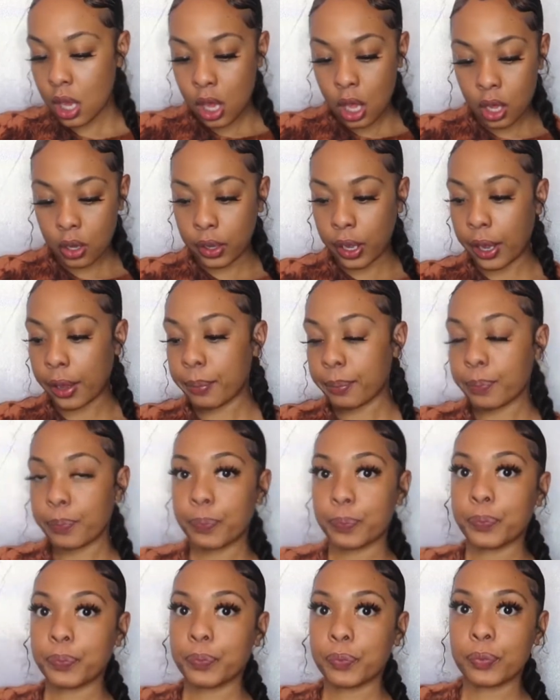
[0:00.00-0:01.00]
Okay,
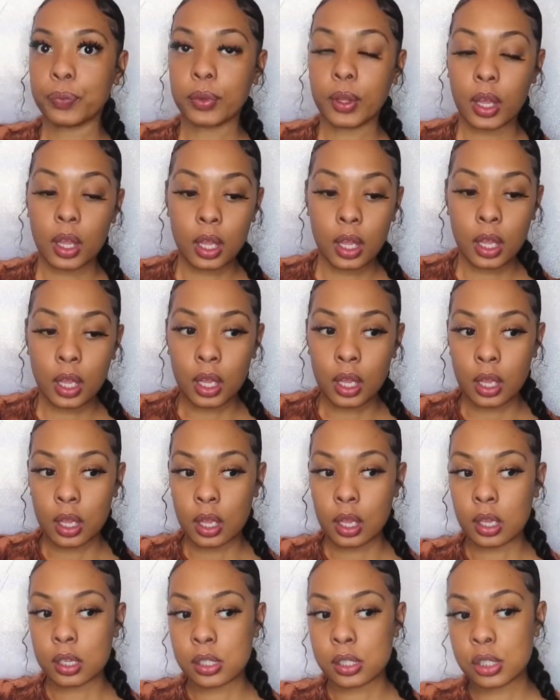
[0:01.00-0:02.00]

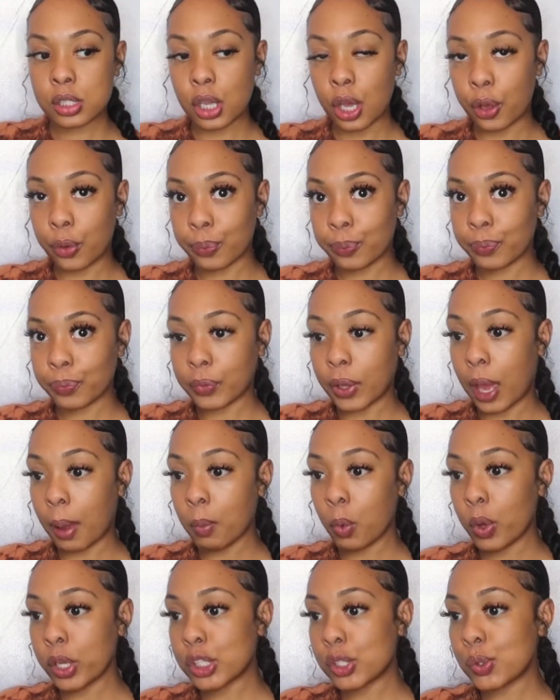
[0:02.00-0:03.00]
so
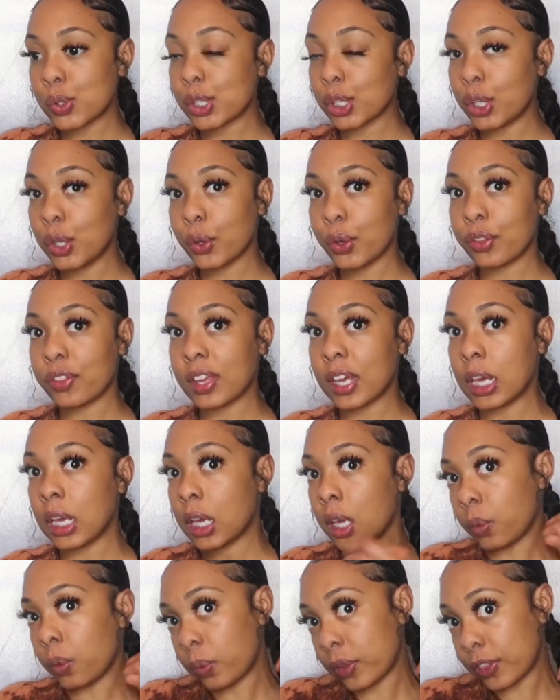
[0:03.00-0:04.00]
I'm going to secure the
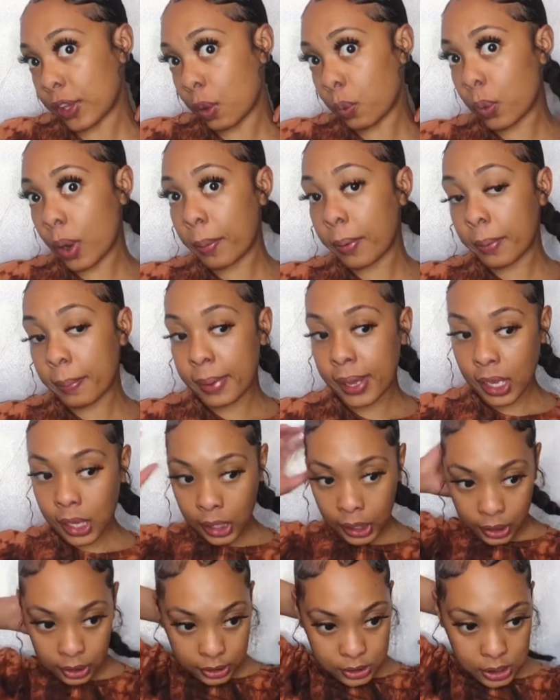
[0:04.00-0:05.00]
end with a rubber
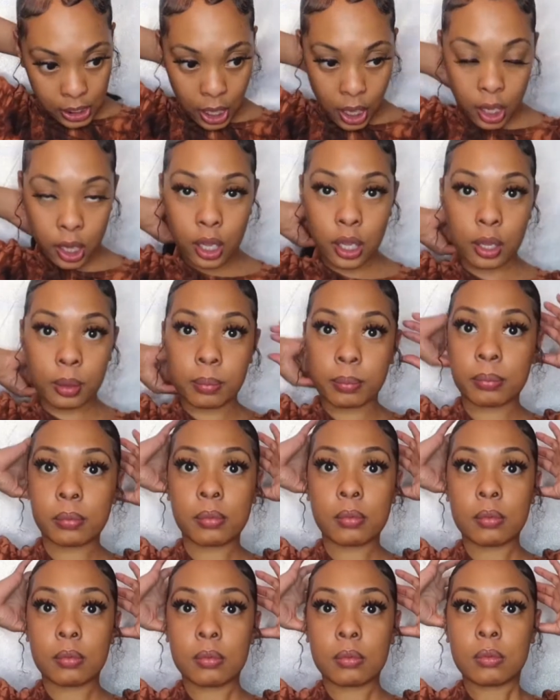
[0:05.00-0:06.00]
band.
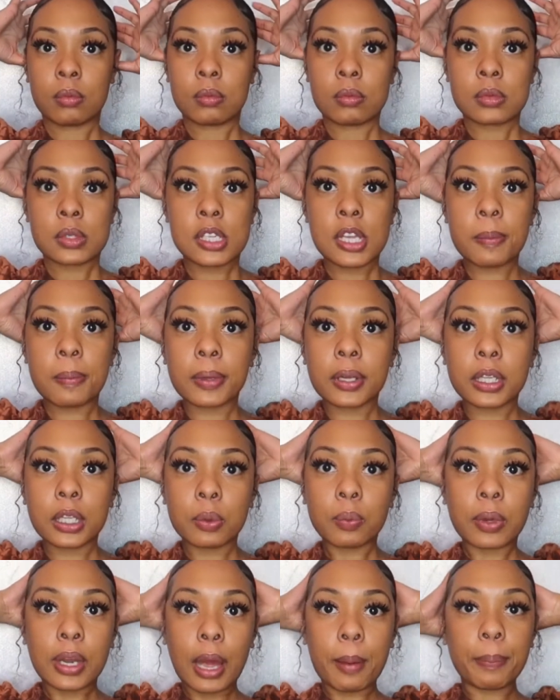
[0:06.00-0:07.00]
Typically
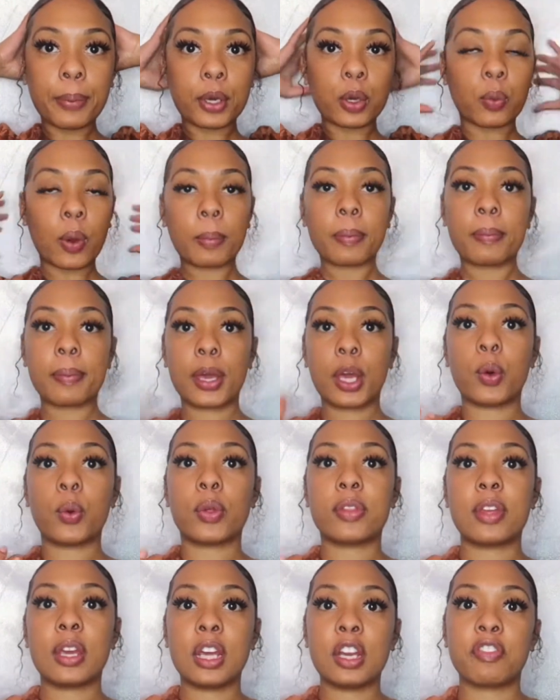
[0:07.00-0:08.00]
when I put a rubber band on
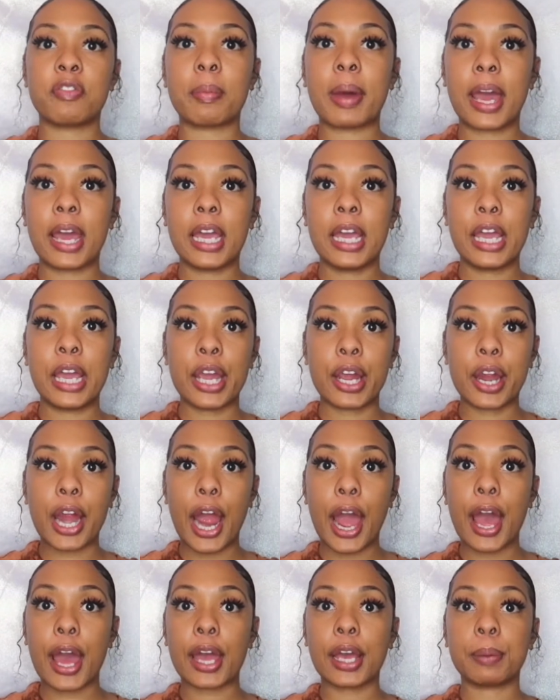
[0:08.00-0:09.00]
the end of my hair,
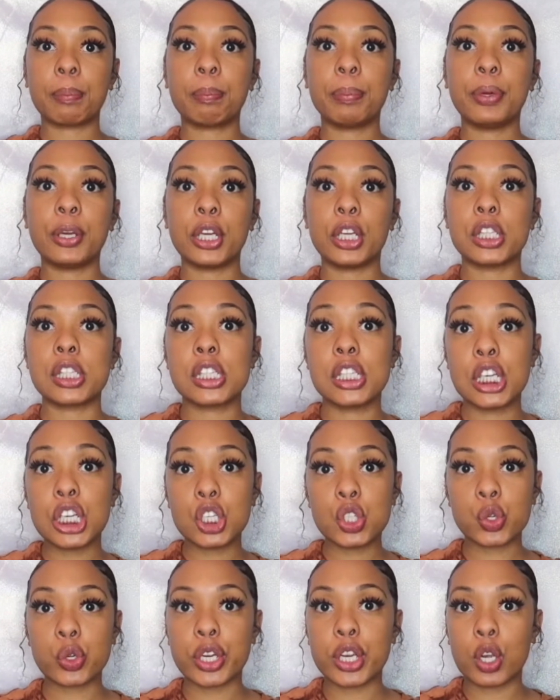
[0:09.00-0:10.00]
I put tea
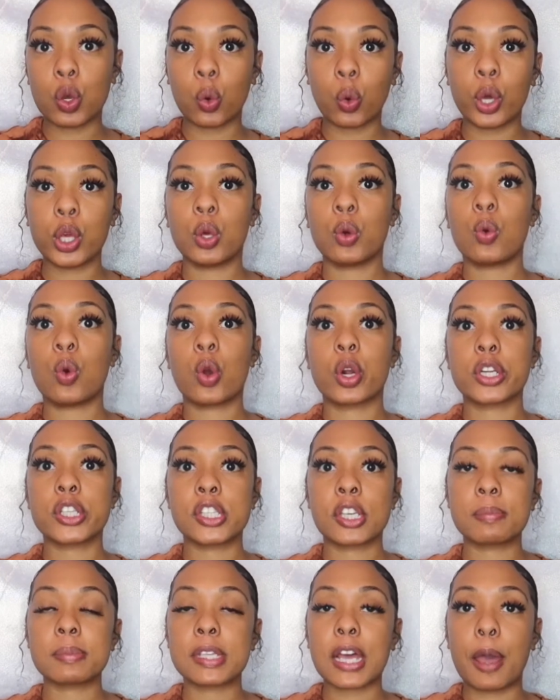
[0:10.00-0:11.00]
tree oil or
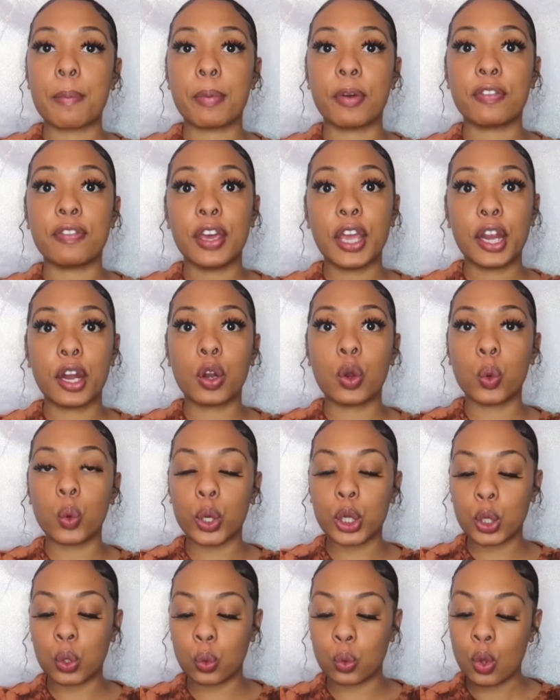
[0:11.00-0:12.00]
some type of hair
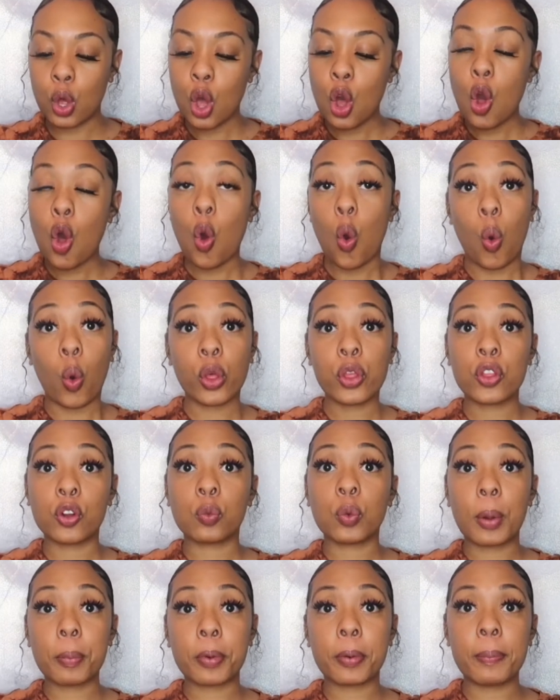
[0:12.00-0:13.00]
oil on the
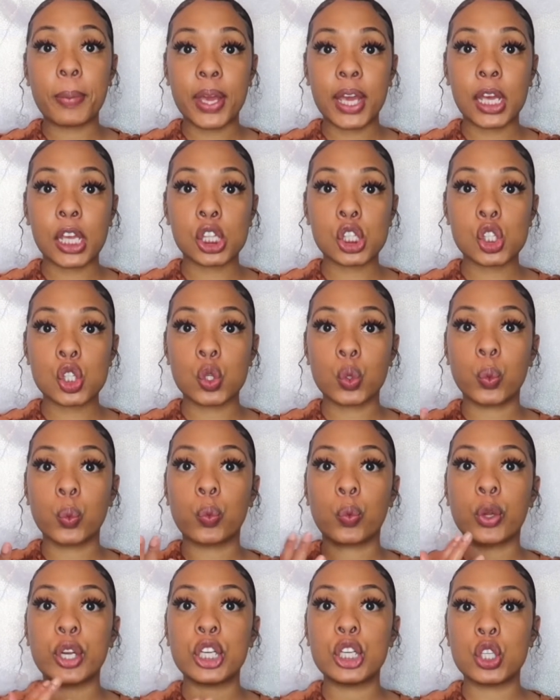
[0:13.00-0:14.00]
rubber band to
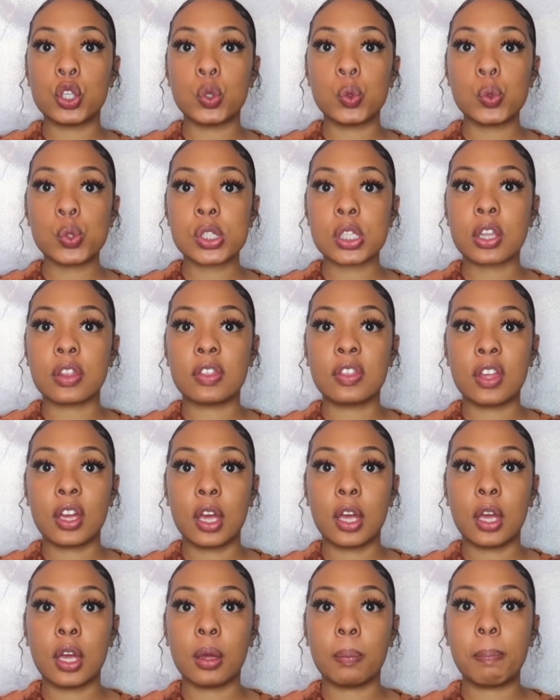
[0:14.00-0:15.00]
reduce
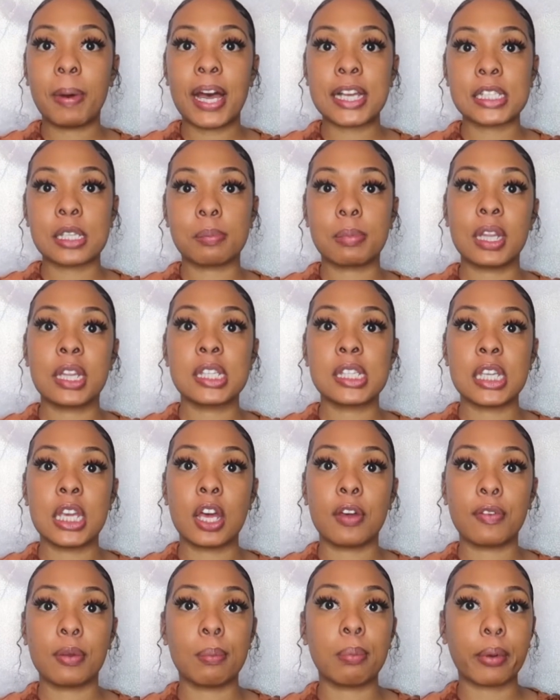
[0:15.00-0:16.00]
the possibility
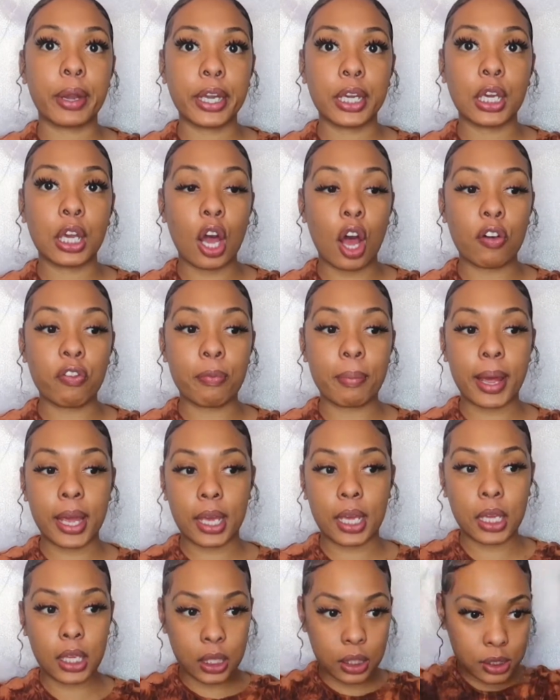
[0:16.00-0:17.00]
of it breaking off my
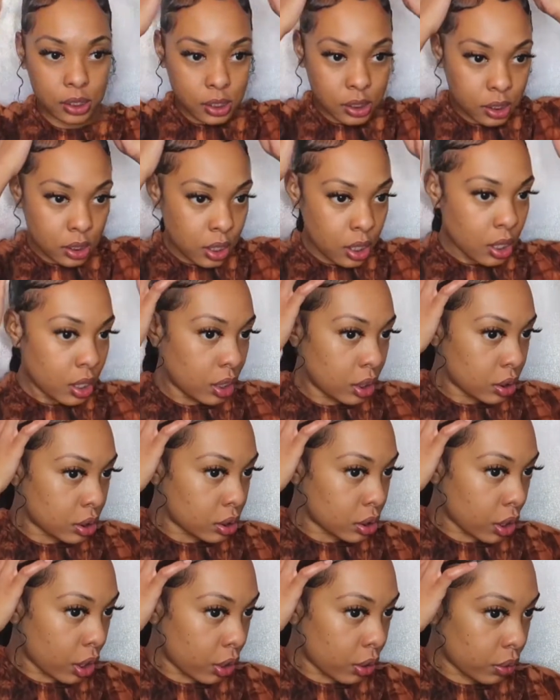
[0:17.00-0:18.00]
ends.
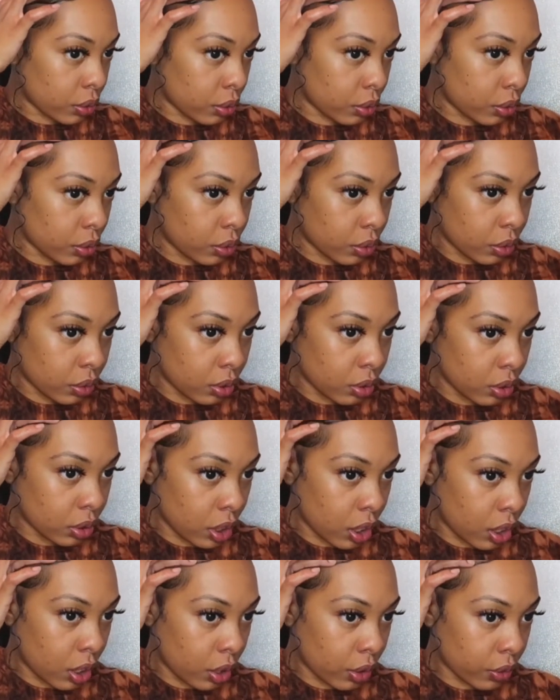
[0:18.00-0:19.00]
So,
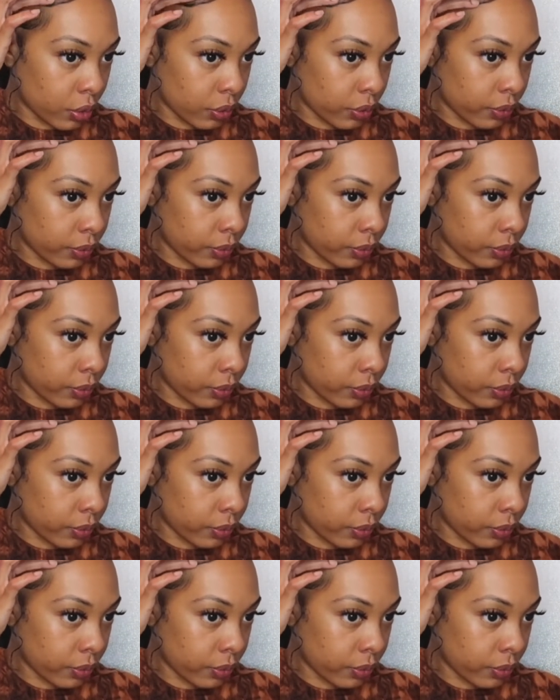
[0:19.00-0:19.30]
okay.